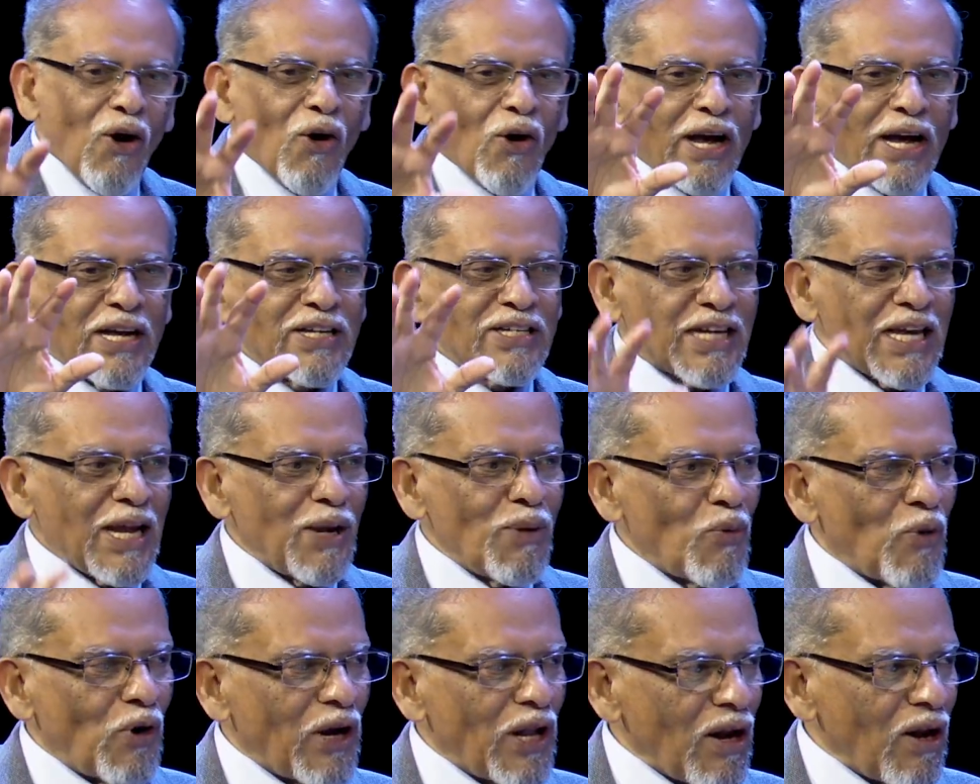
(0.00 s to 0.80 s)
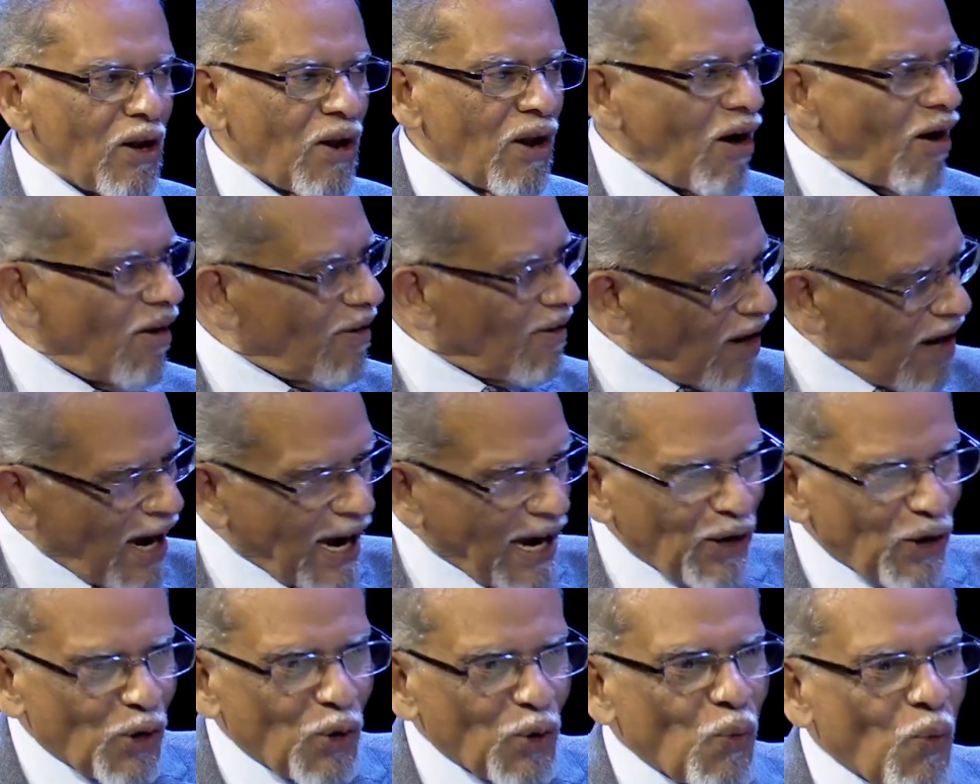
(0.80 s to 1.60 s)
okay, ceremonial law,
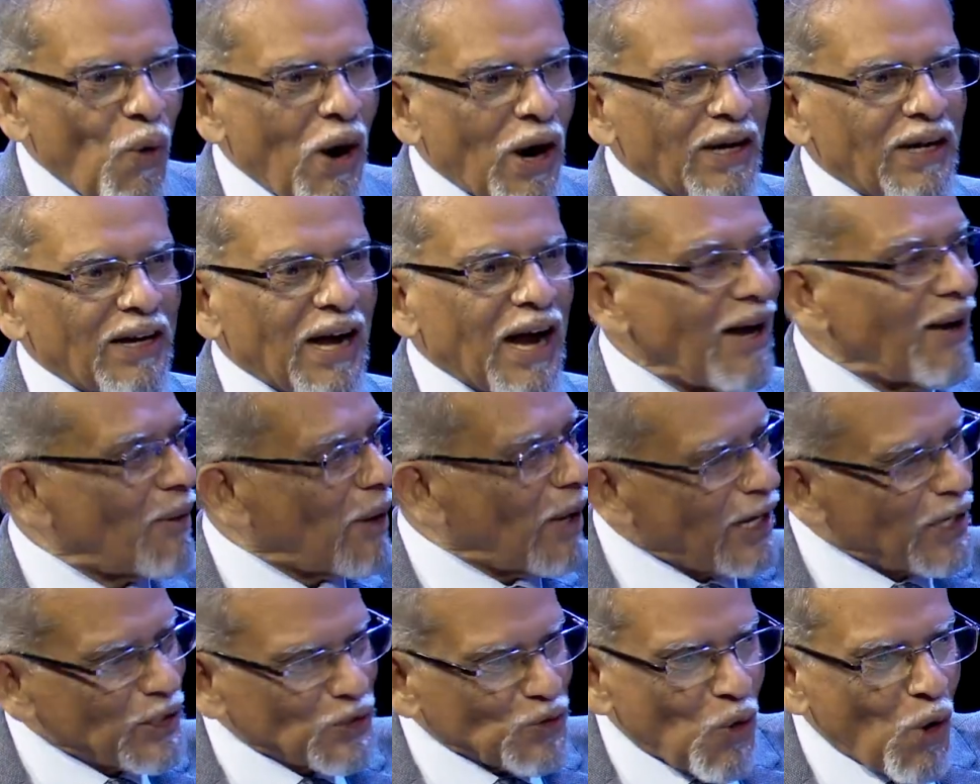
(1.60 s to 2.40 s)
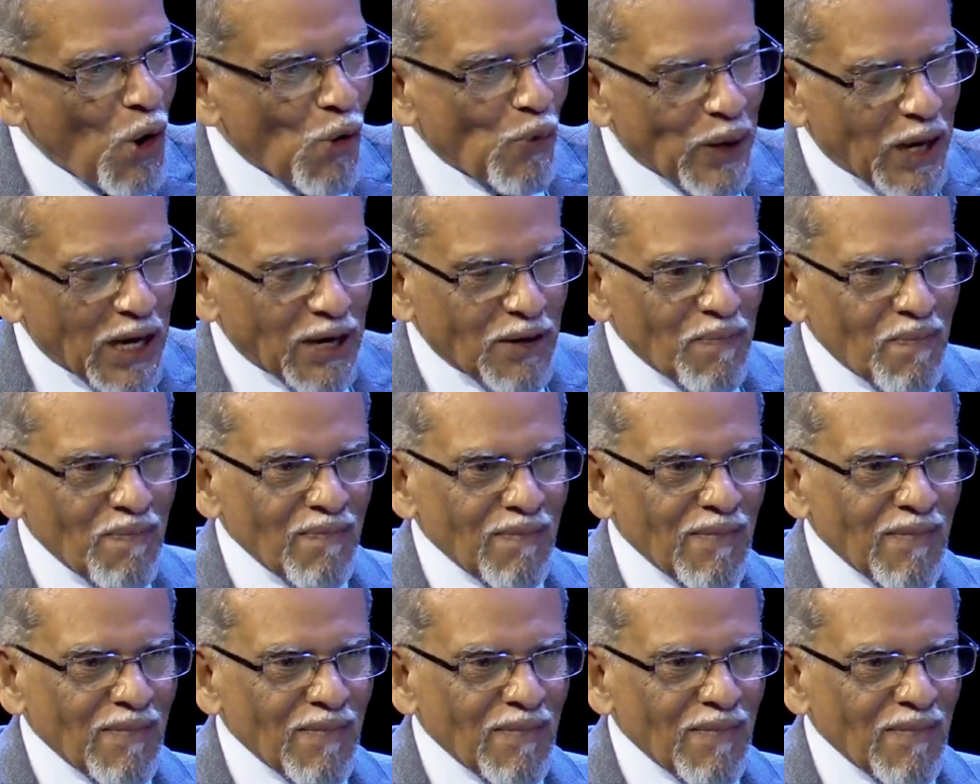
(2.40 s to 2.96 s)
I don't want, it's over.